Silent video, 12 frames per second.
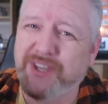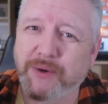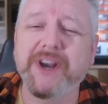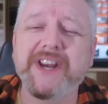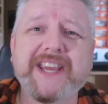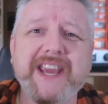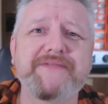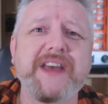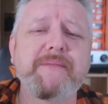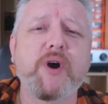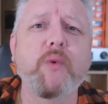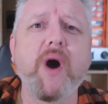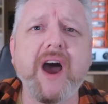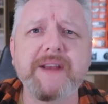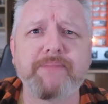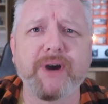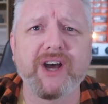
you want to give them a wide